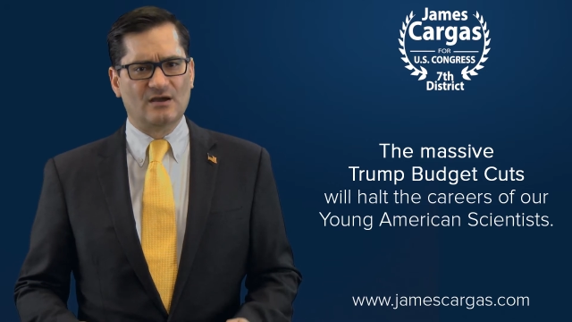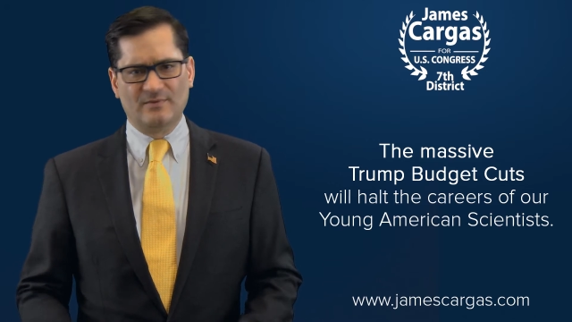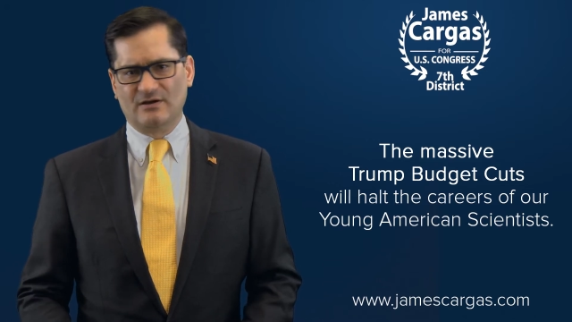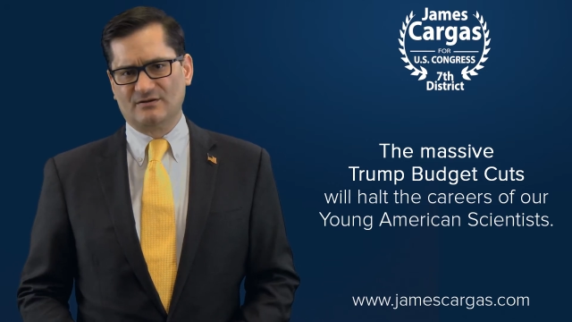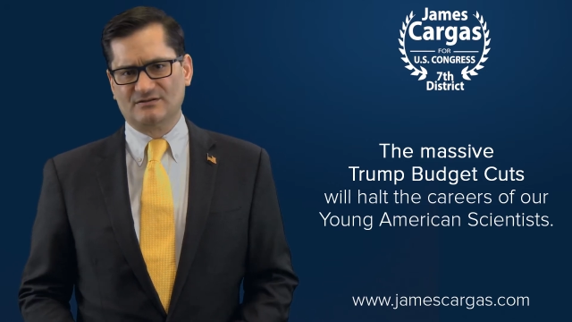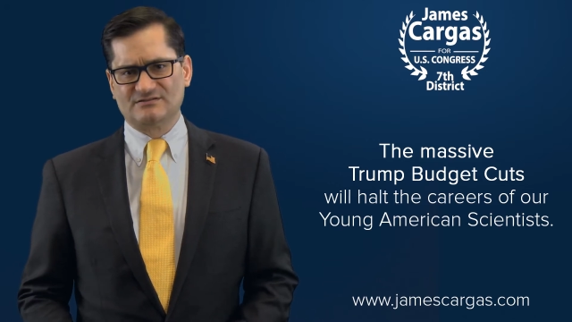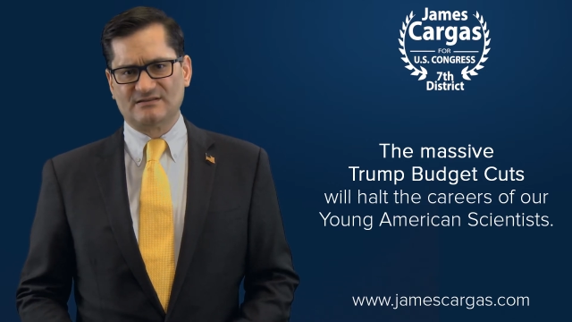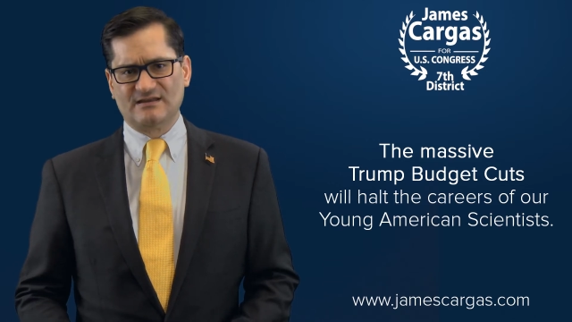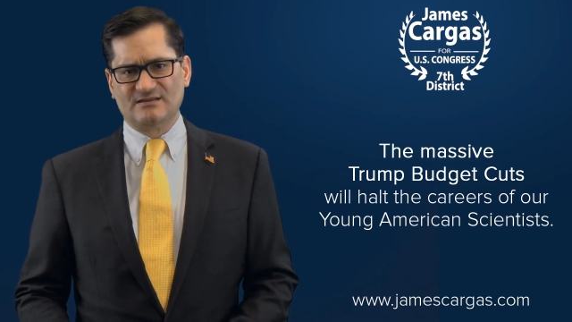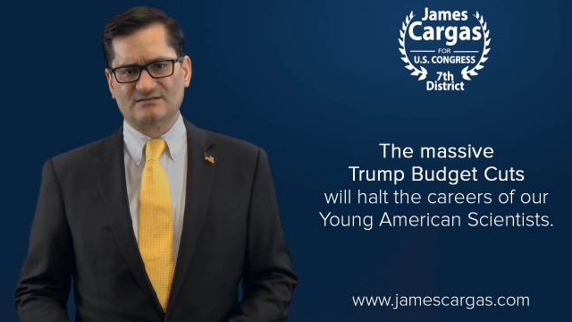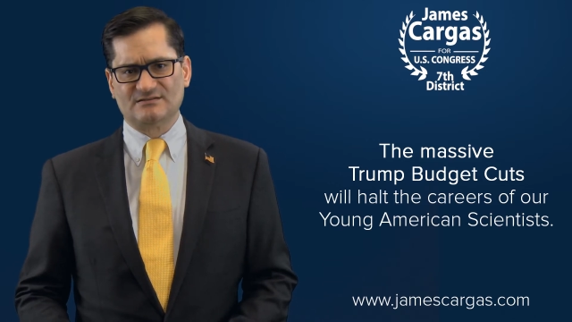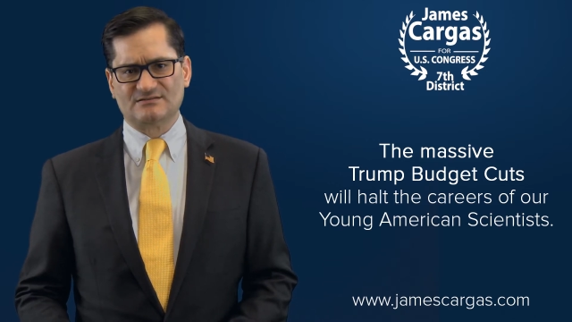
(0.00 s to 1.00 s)
American
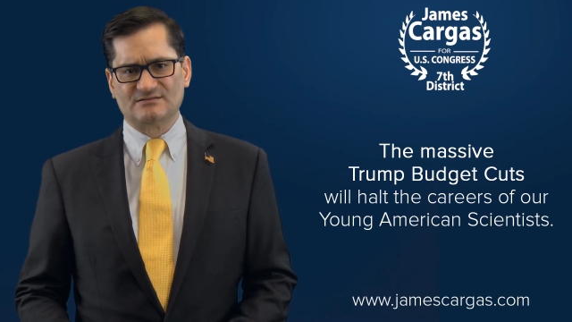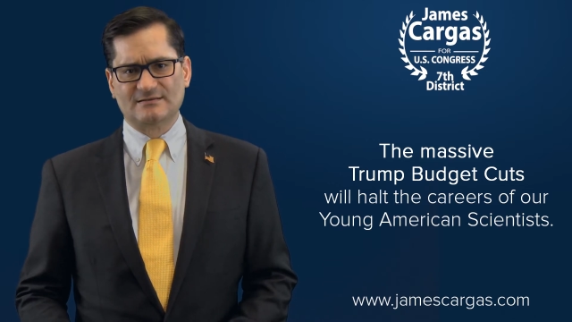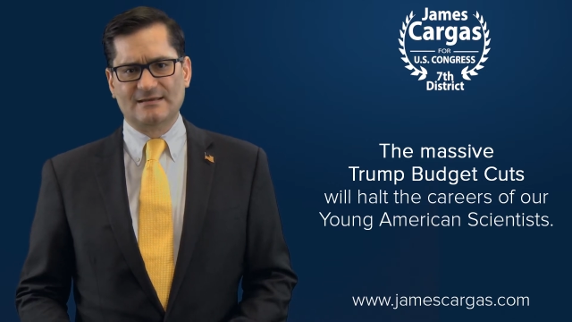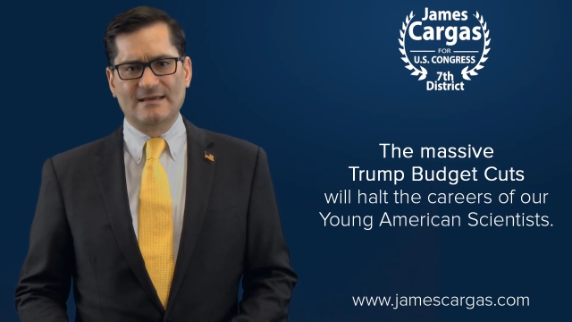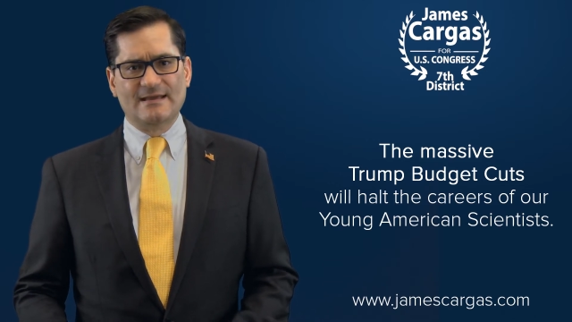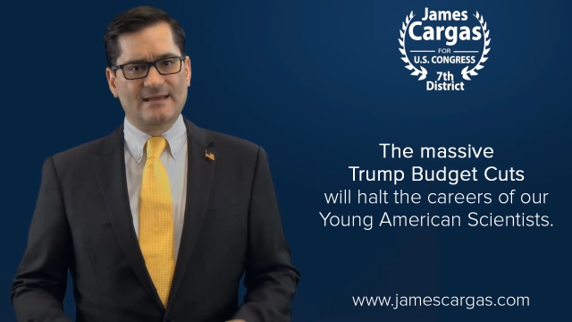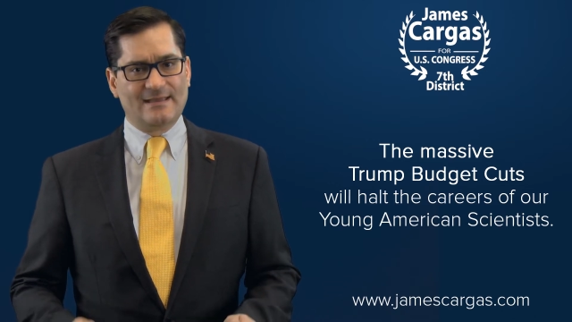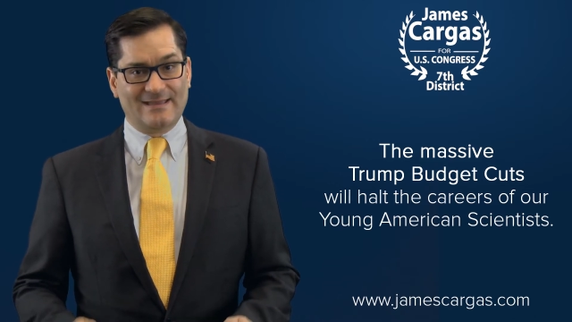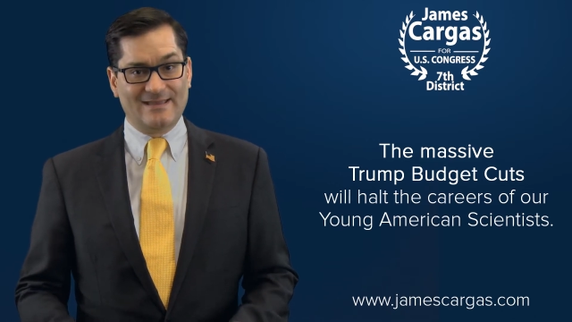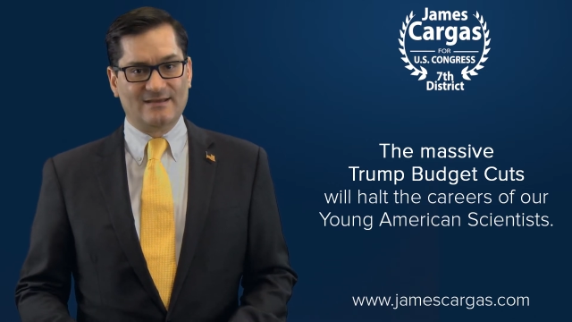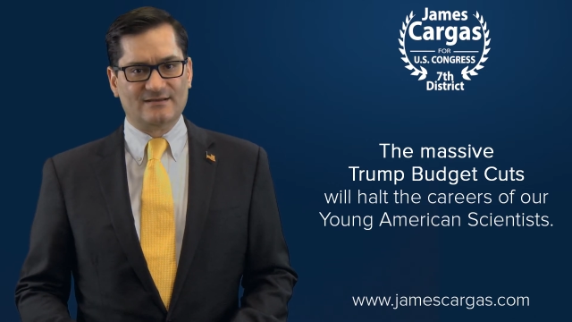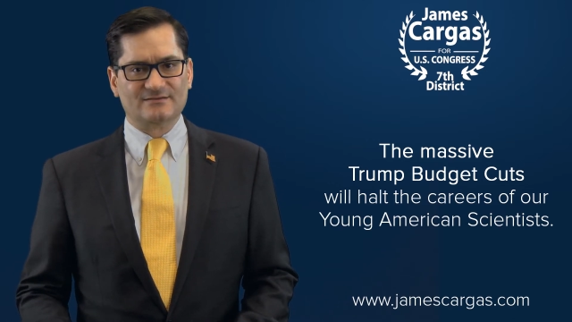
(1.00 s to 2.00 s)
scientists.
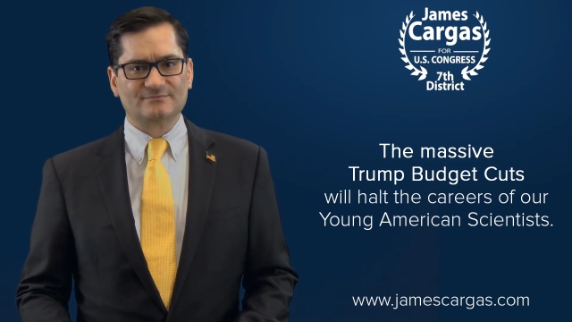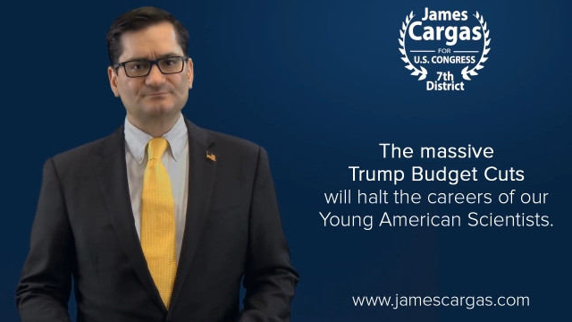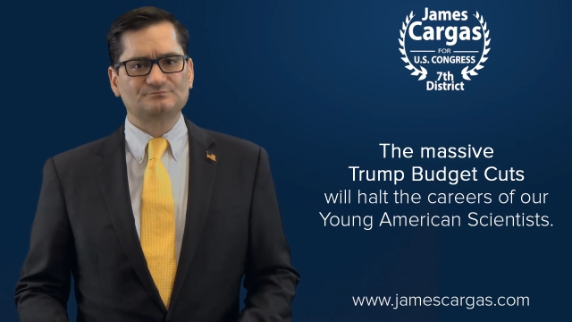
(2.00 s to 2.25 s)
And